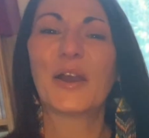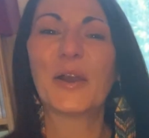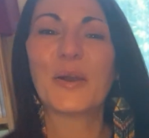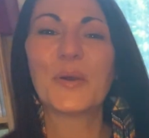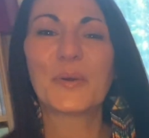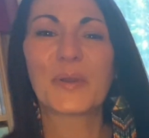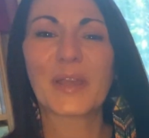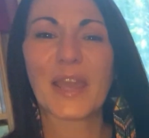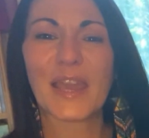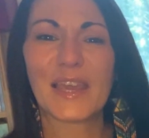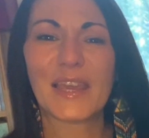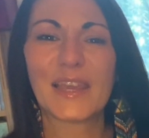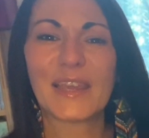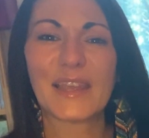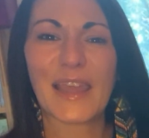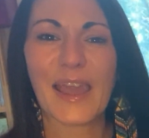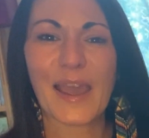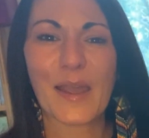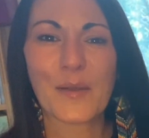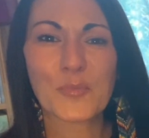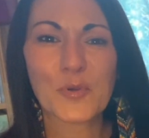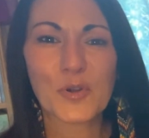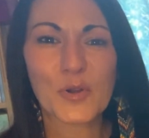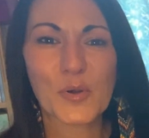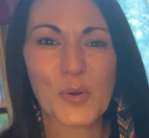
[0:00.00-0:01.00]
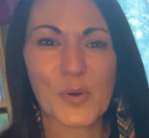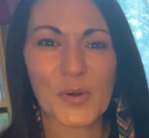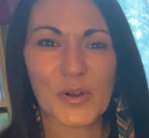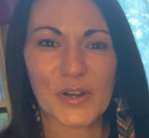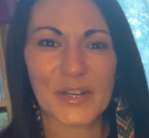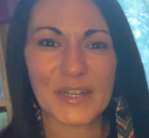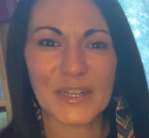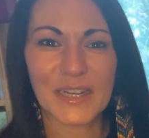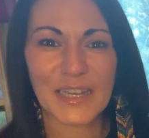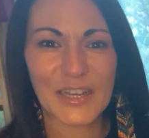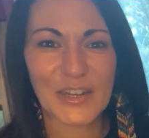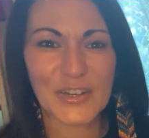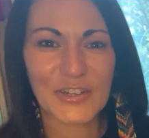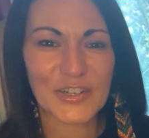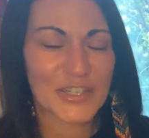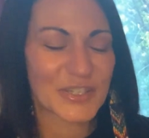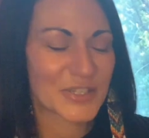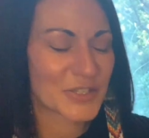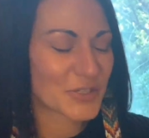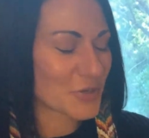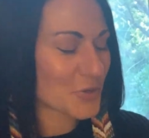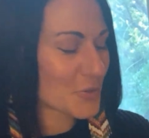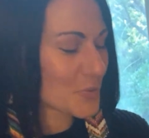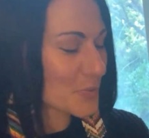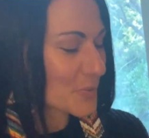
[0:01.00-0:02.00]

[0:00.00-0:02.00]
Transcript: Okay, Capricorn, here is your